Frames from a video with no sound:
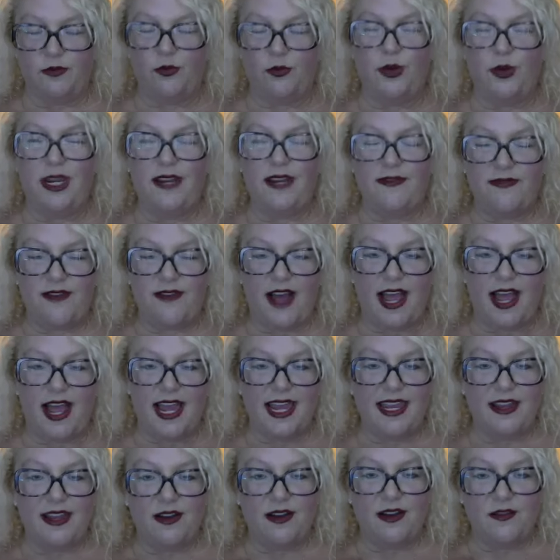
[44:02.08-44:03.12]

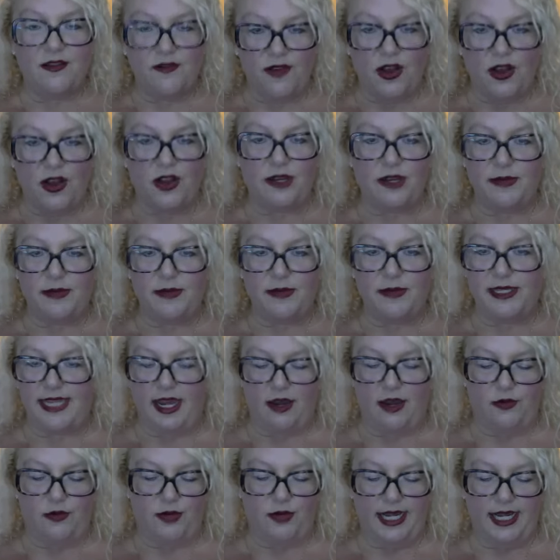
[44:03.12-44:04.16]
refi volume is
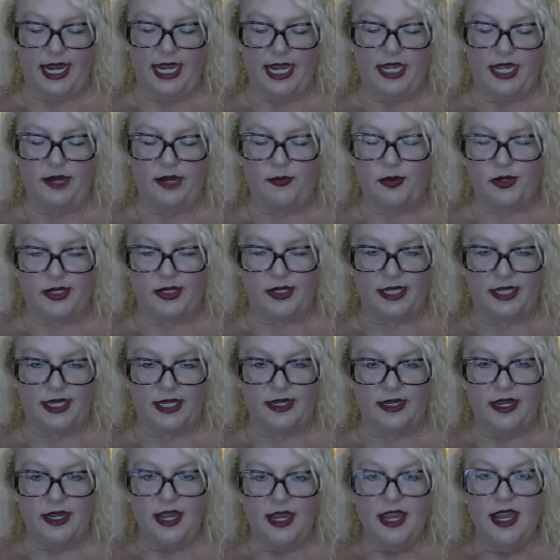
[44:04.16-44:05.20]
down what
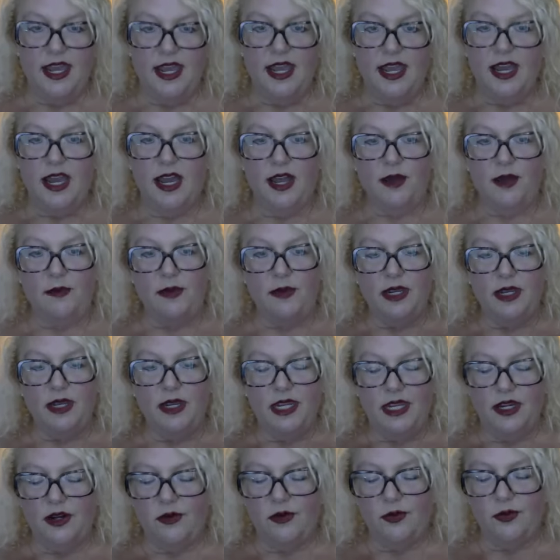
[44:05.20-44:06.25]
80% um,
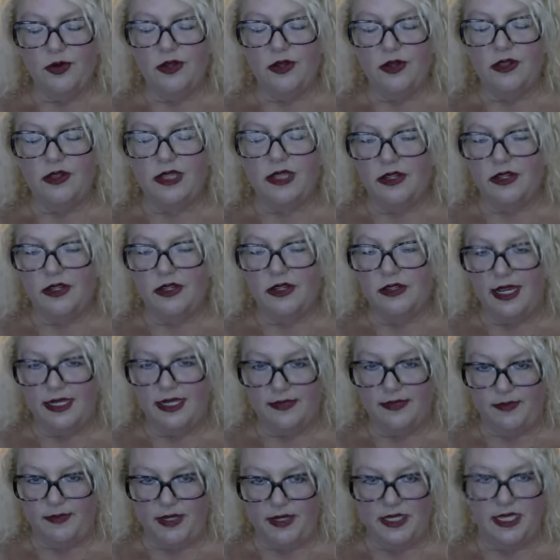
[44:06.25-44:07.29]
you know we're a little
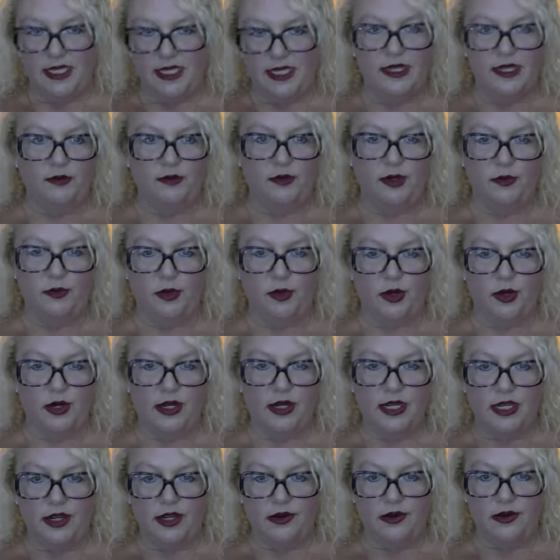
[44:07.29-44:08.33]
less busy than we were
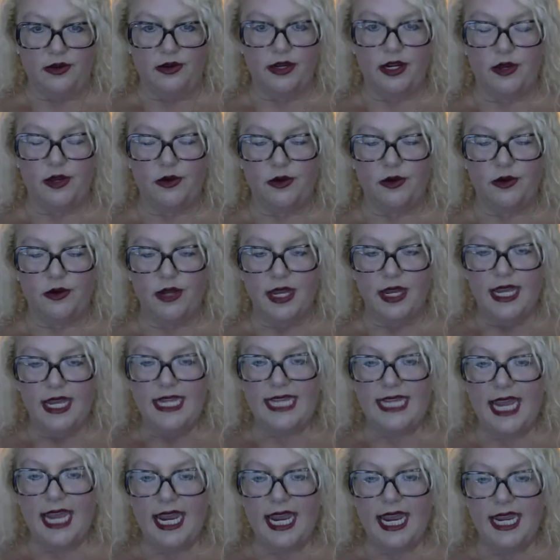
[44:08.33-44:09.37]
a year ago
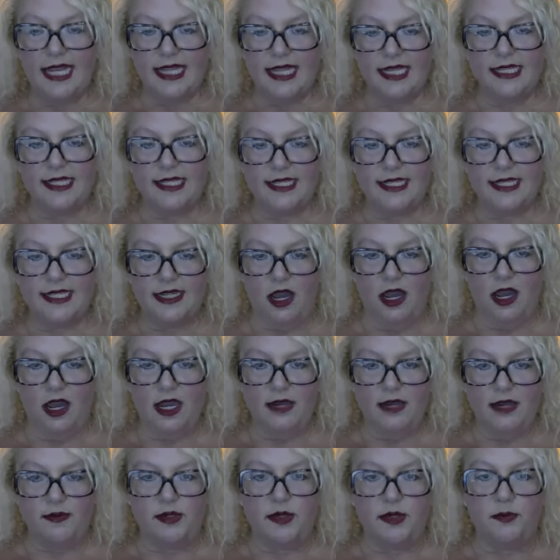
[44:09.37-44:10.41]
take this
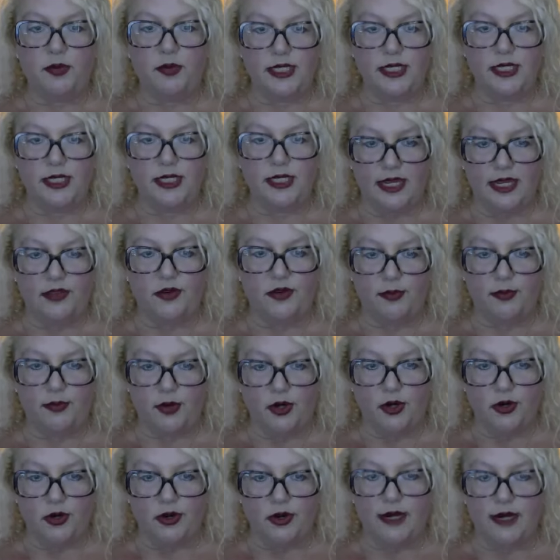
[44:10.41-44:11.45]
time to put together a
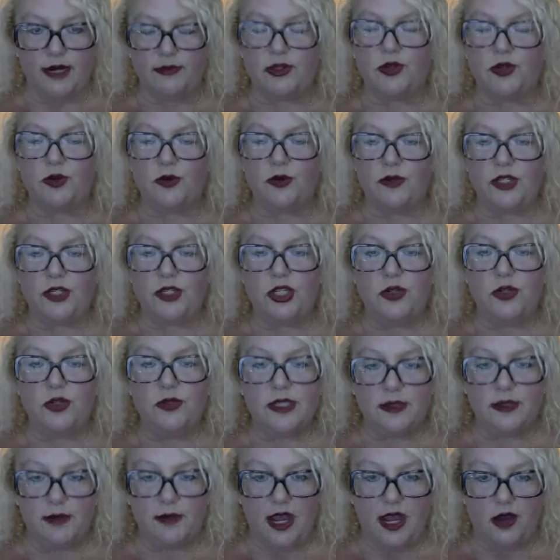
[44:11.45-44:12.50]
program to do
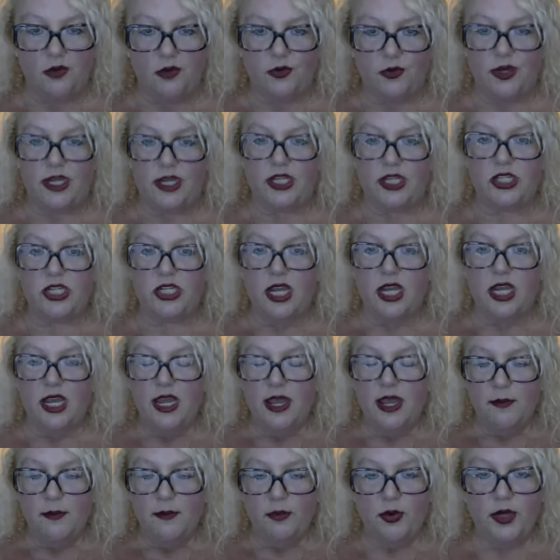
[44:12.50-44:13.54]
some outreach
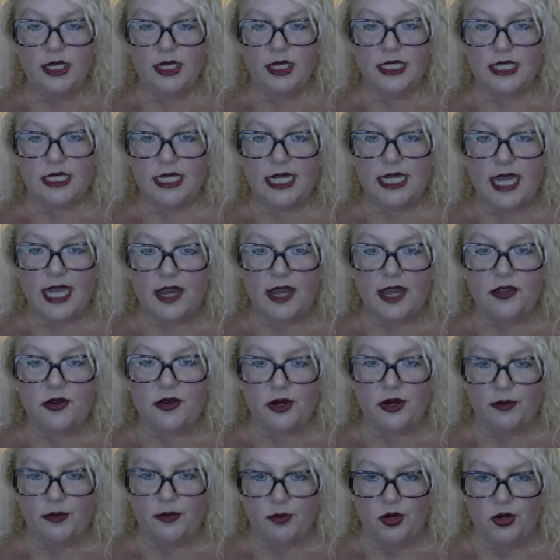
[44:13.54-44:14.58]
put
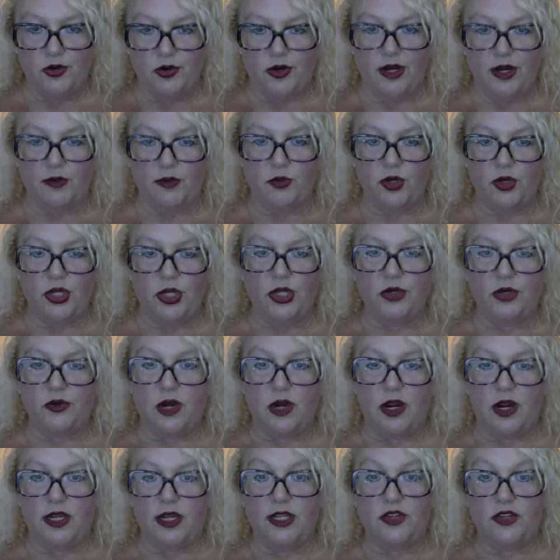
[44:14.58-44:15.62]
together a program where you
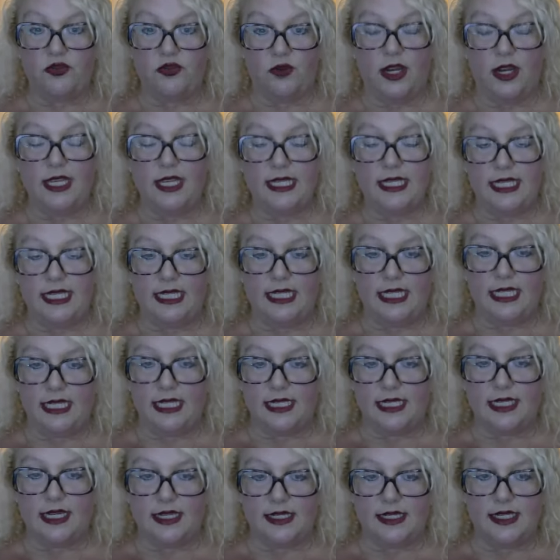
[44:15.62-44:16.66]
are addressing
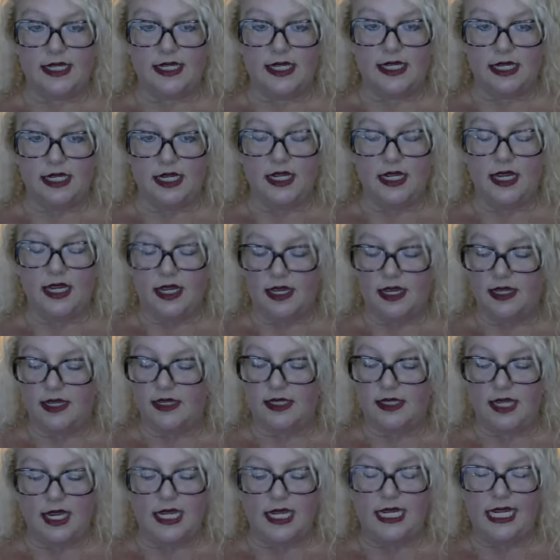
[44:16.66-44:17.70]
this as an
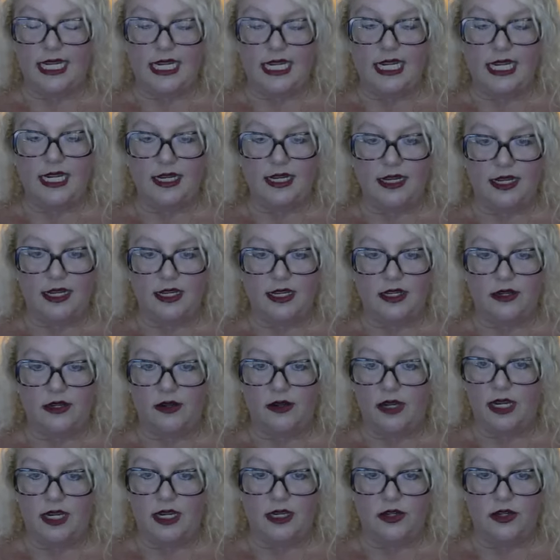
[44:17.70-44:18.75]
as a need in
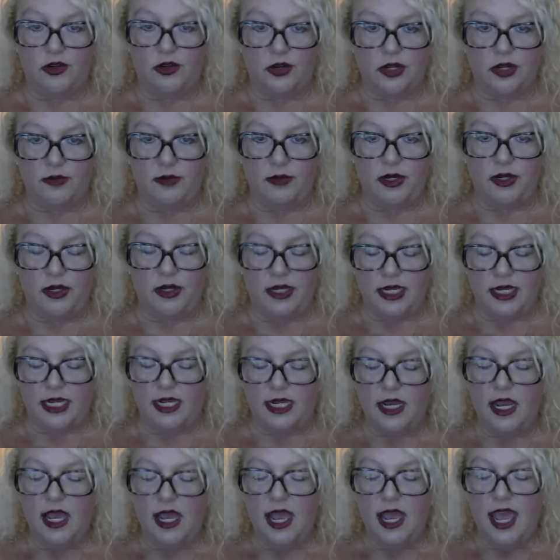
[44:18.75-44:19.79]
in your
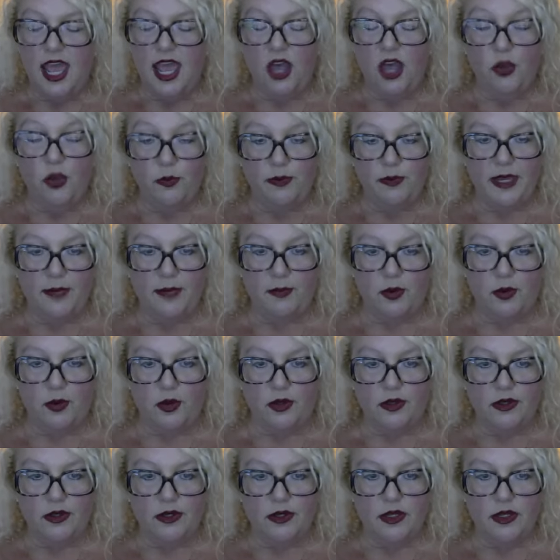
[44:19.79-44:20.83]
community help
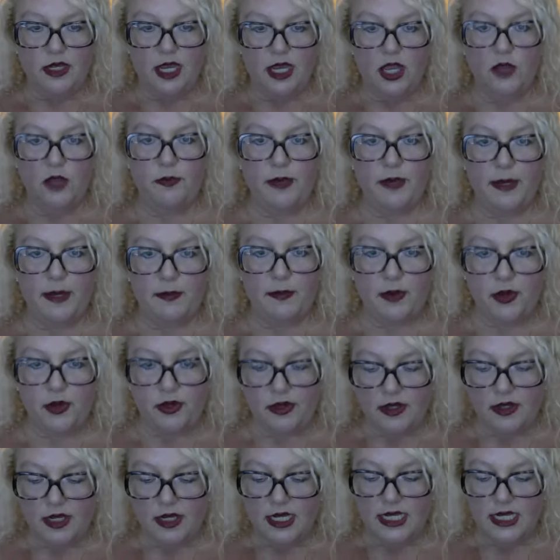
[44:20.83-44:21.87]
people help
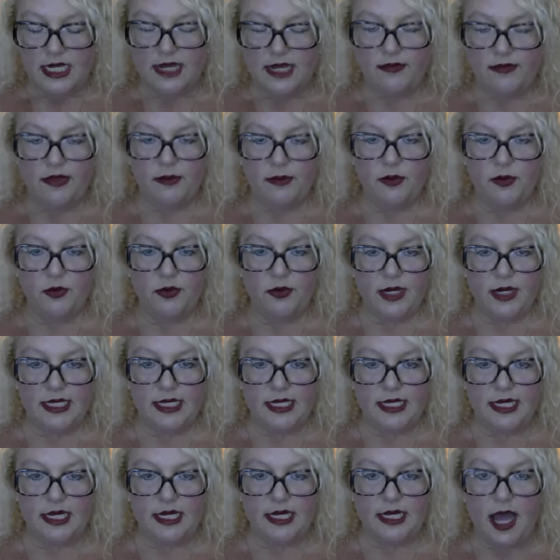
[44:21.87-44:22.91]
people give them a
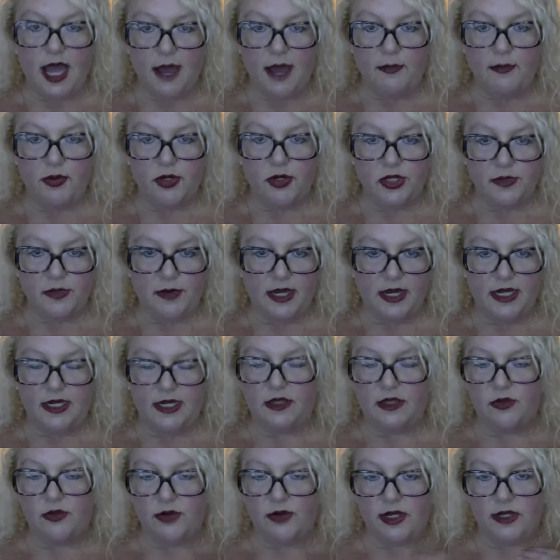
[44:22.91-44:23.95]
reason to not push a button
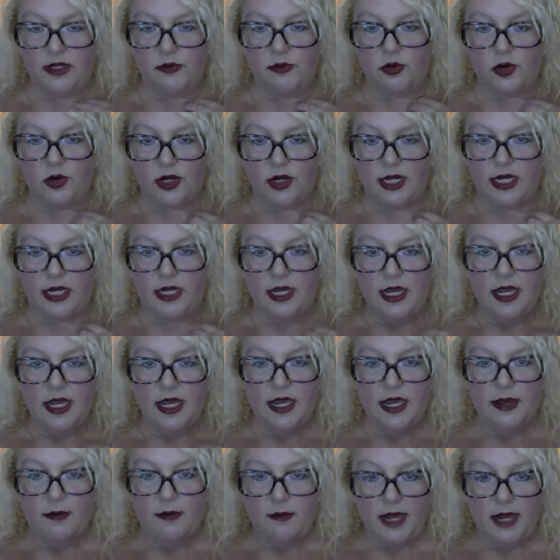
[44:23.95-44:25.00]
at three in the morning
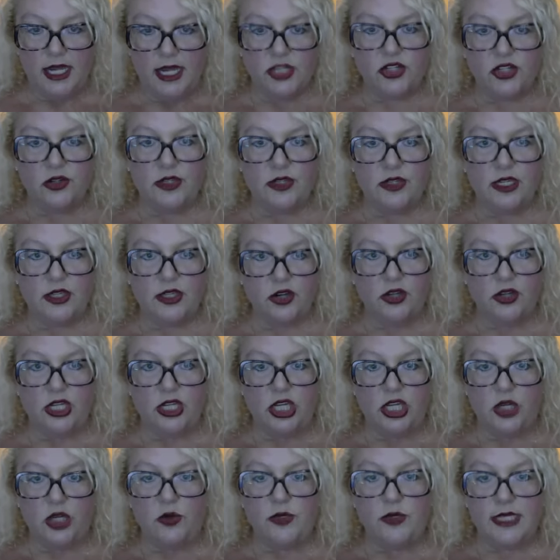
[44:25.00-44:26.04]
make sure that they're
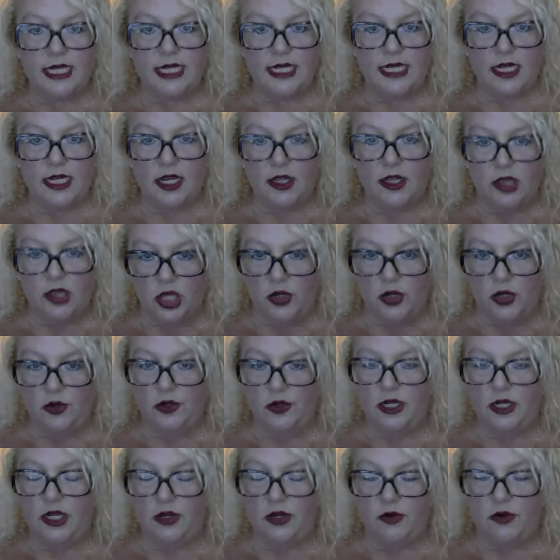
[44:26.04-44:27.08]
using a loan,
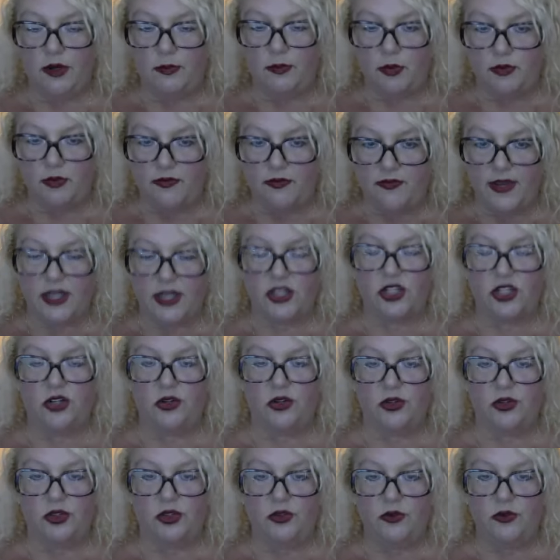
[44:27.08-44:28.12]
you know, a
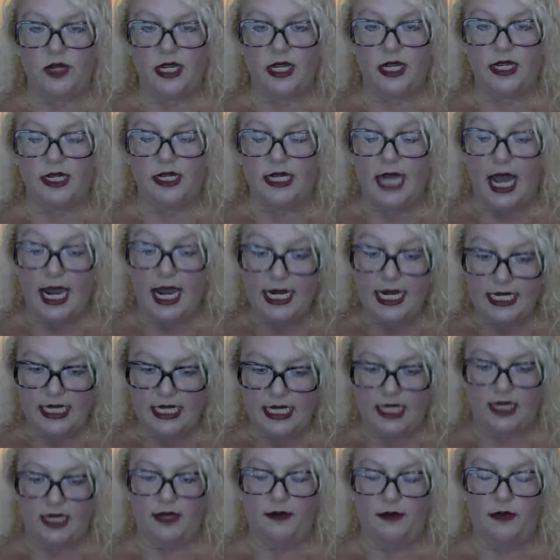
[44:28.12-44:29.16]
professional who can guide
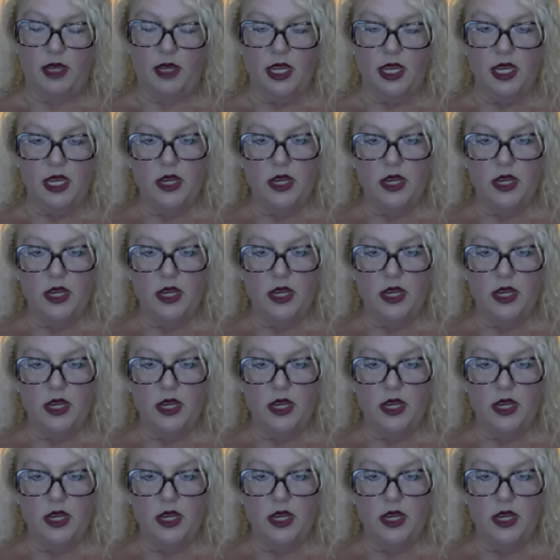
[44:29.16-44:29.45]
them.